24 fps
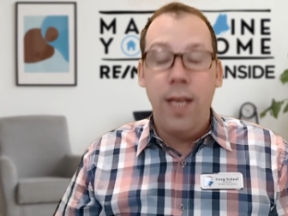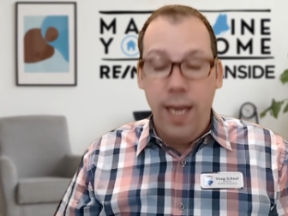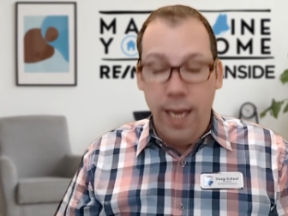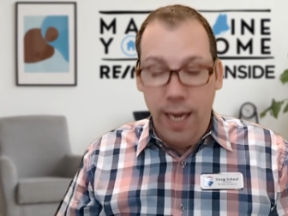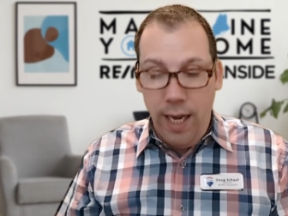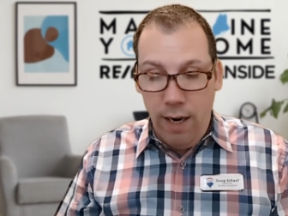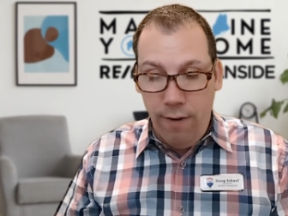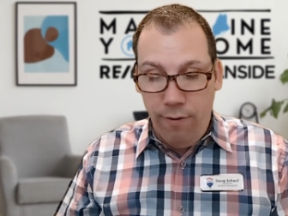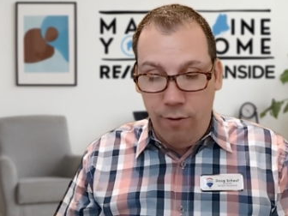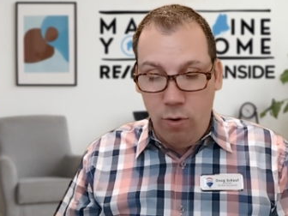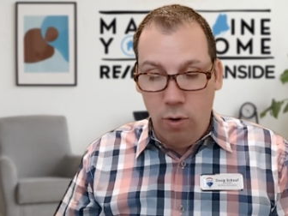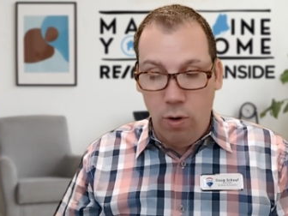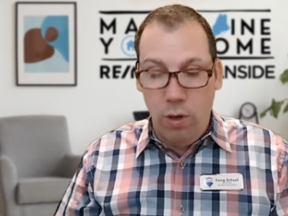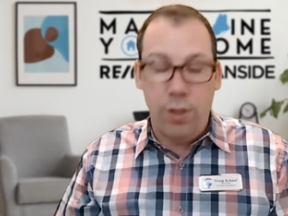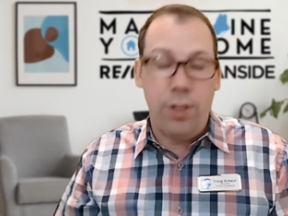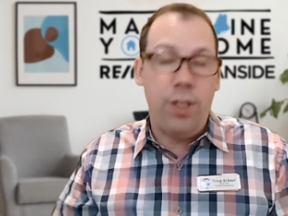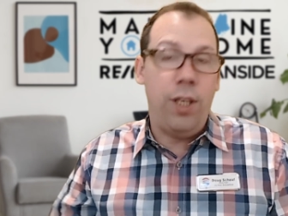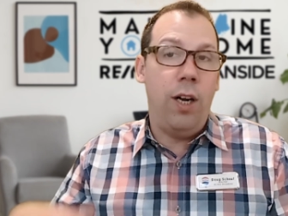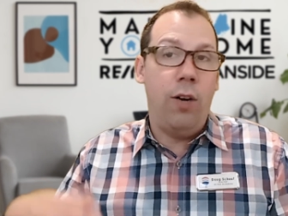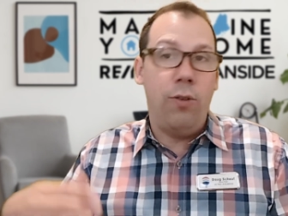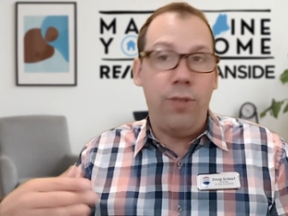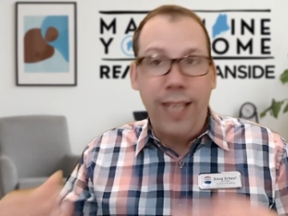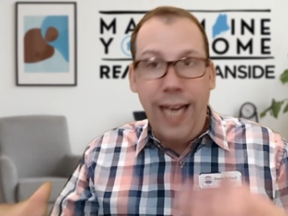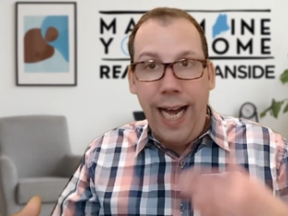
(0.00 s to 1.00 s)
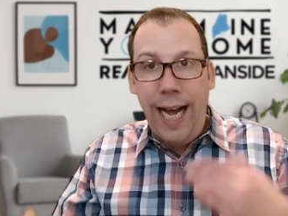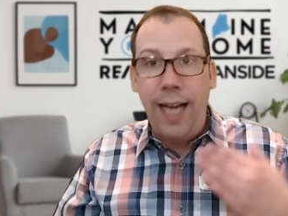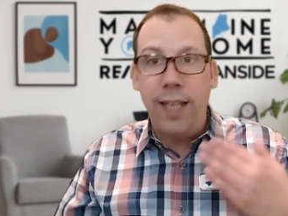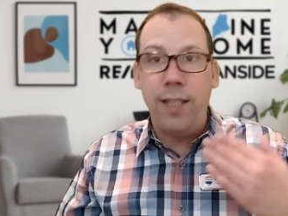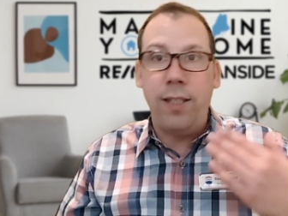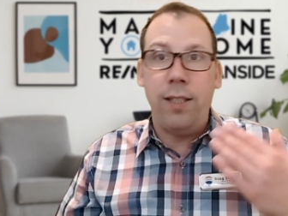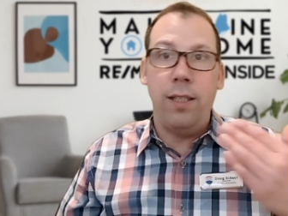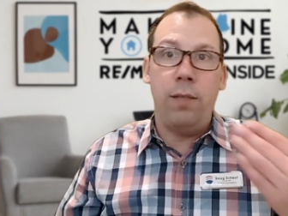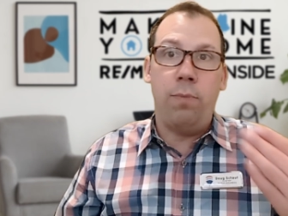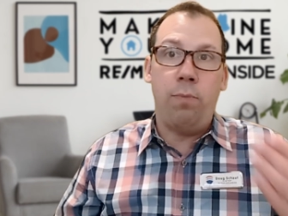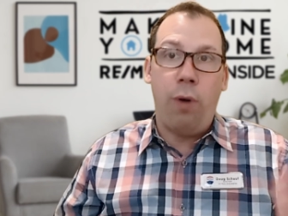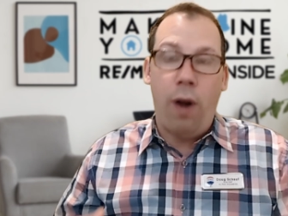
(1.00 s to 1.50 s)
And of course, you know,
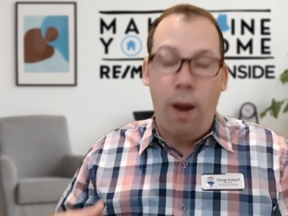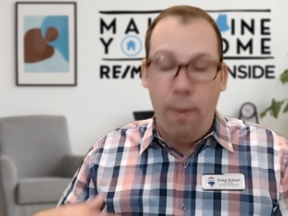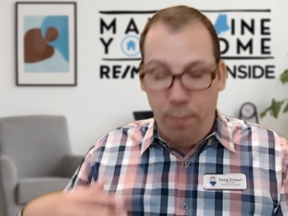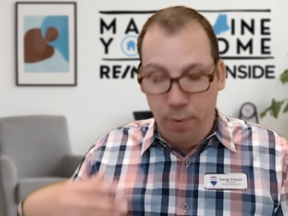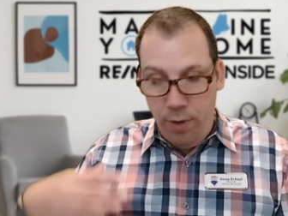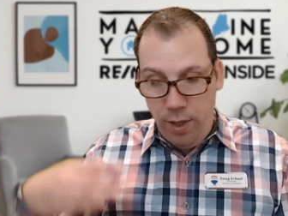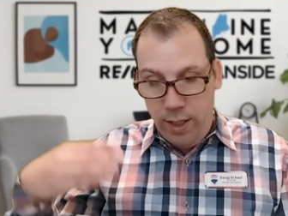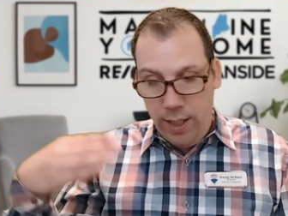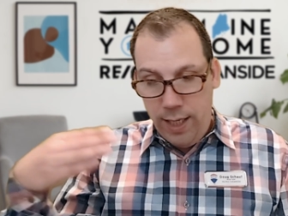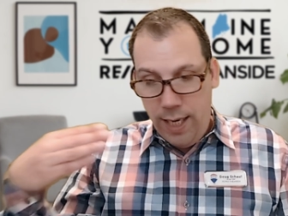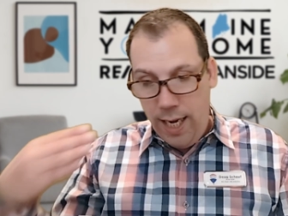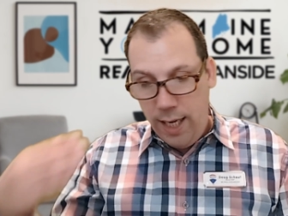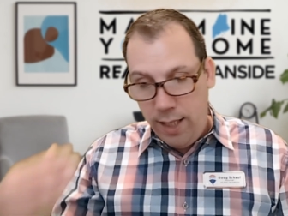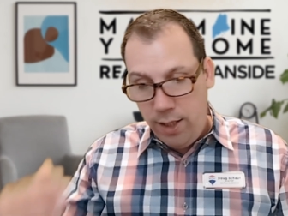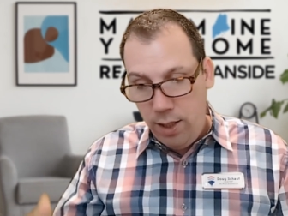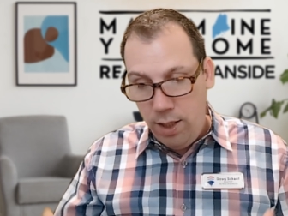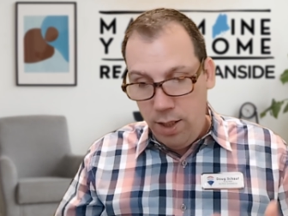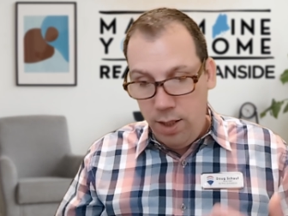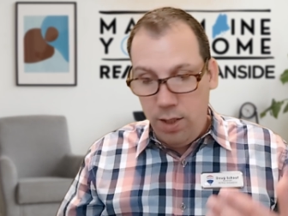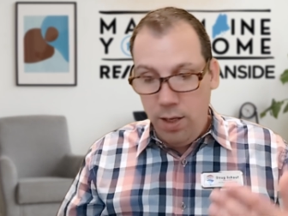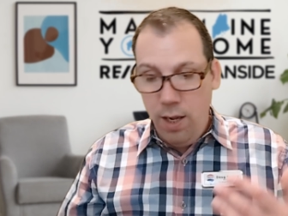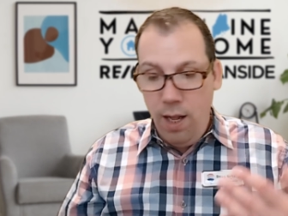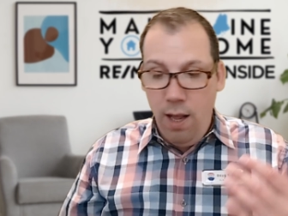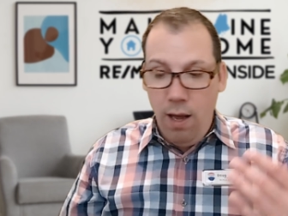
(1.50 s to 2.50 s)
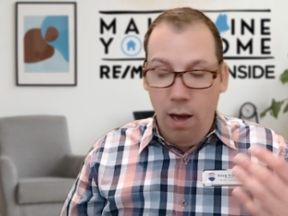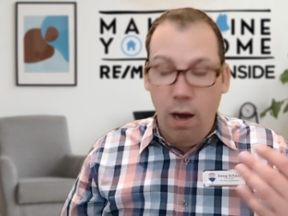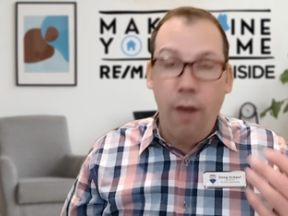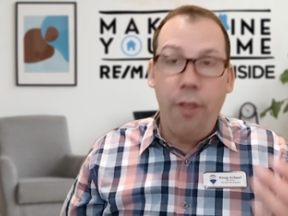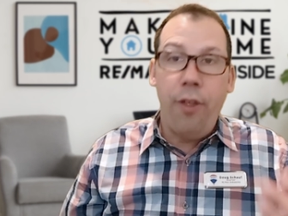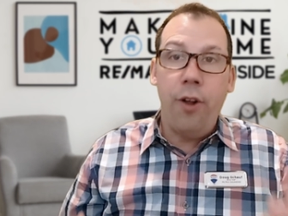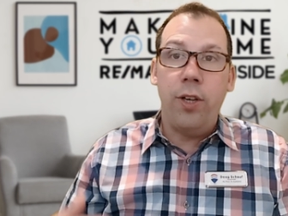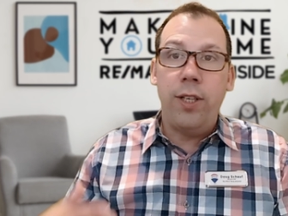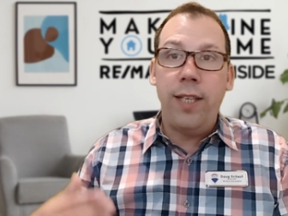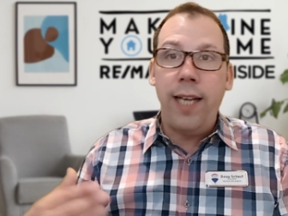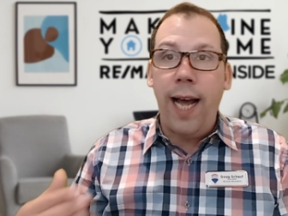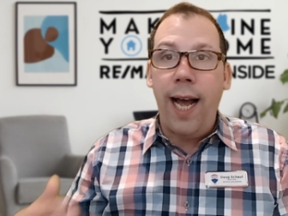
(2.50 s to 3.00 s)
taxes, property taxes,
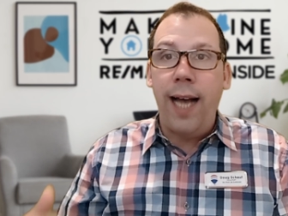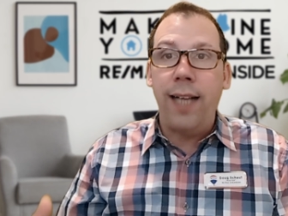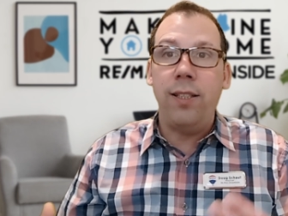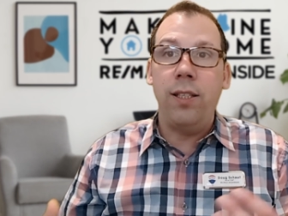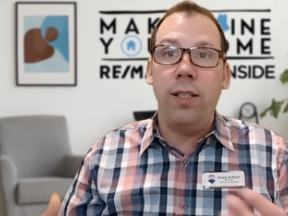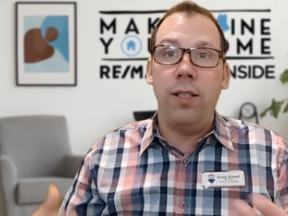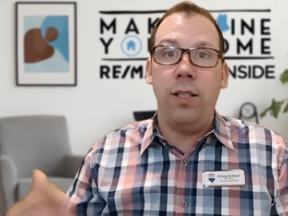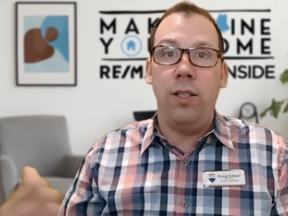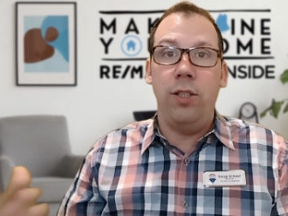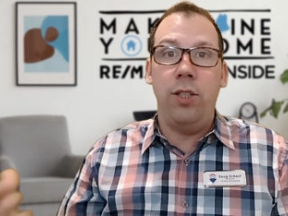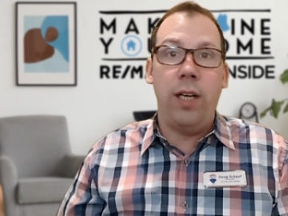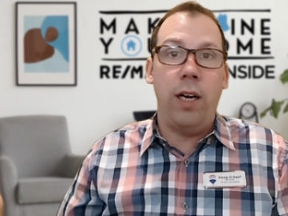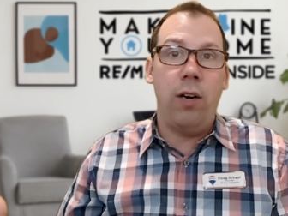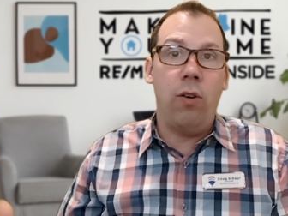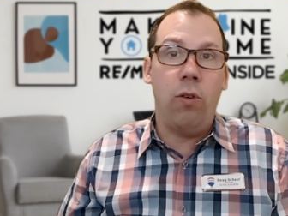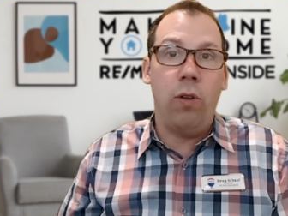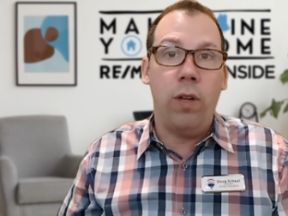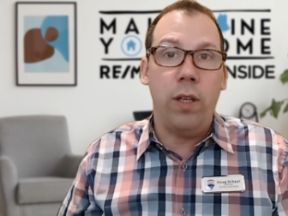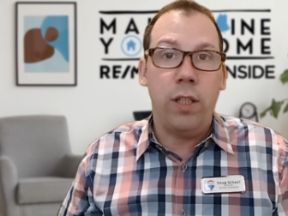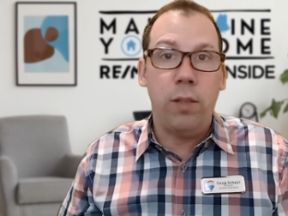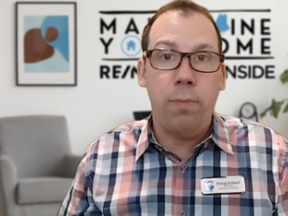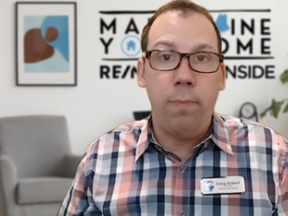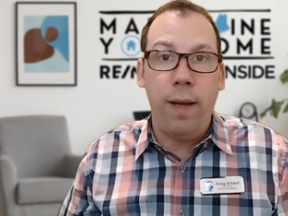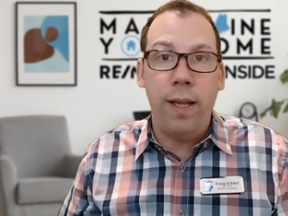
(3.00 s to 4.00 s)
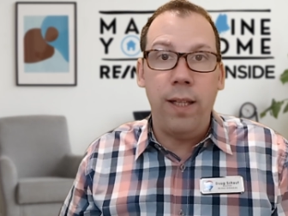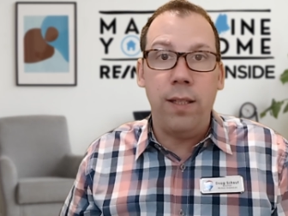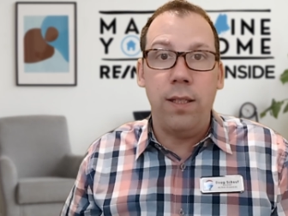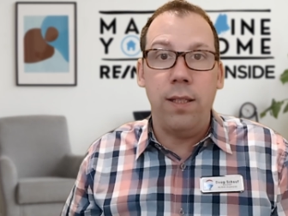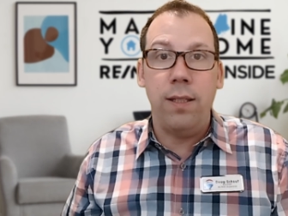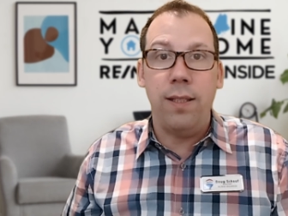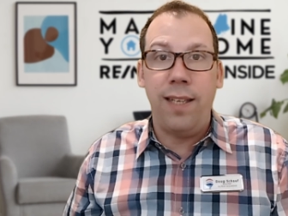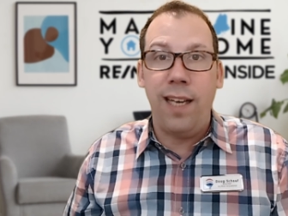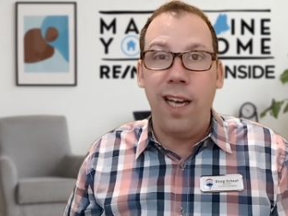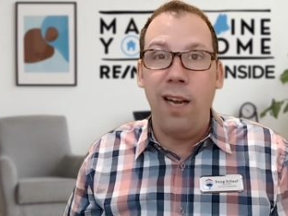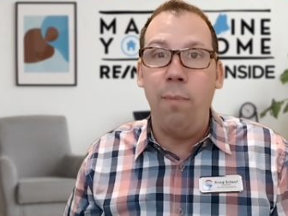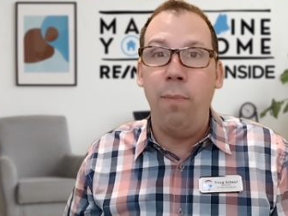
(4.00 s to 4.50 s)
other taxes and general
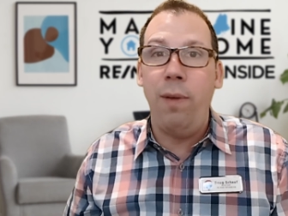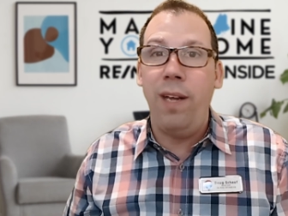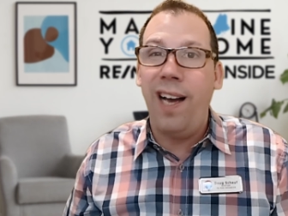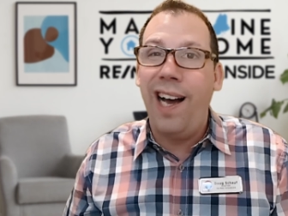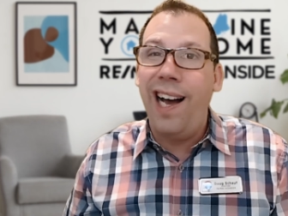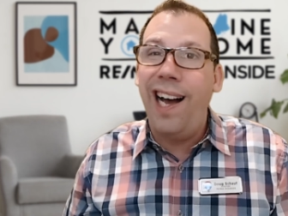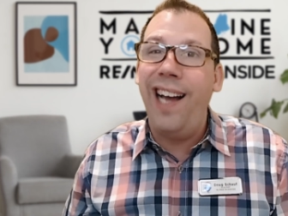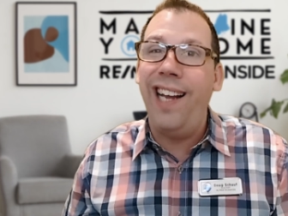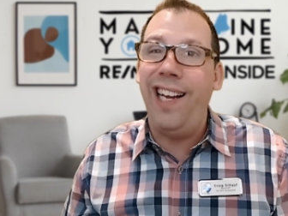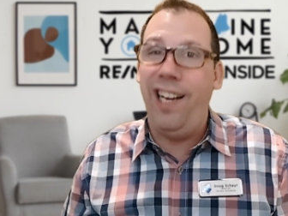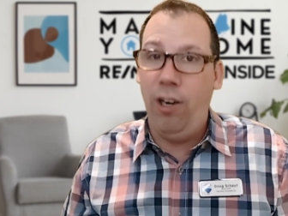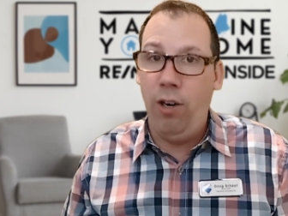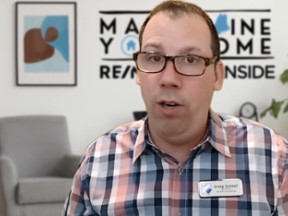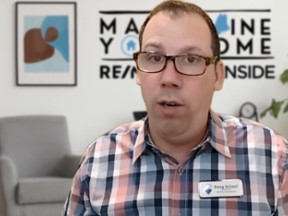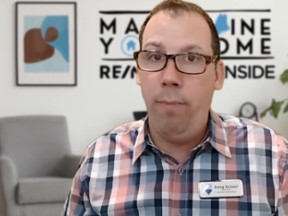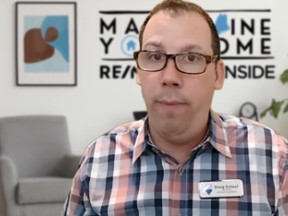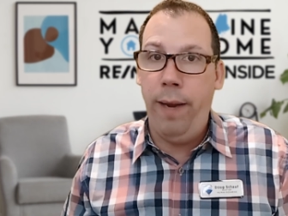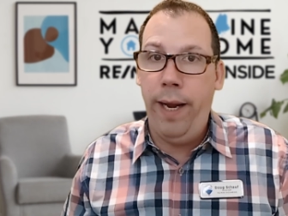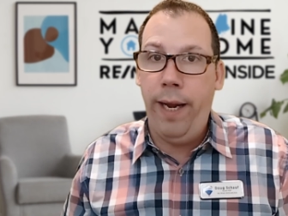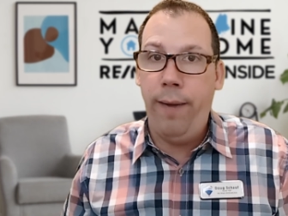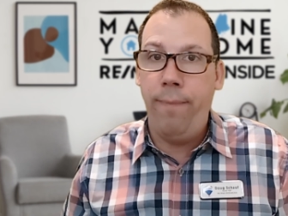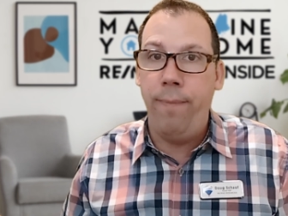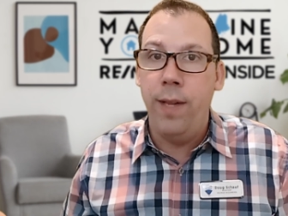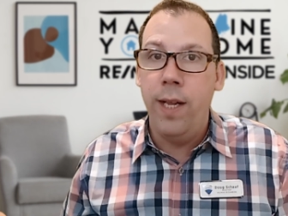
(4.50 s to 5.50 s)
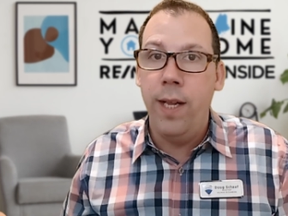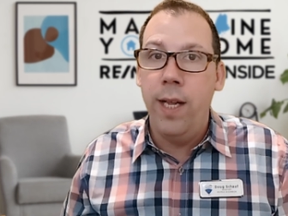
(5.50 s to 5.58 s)
expenses can be high here in Maine.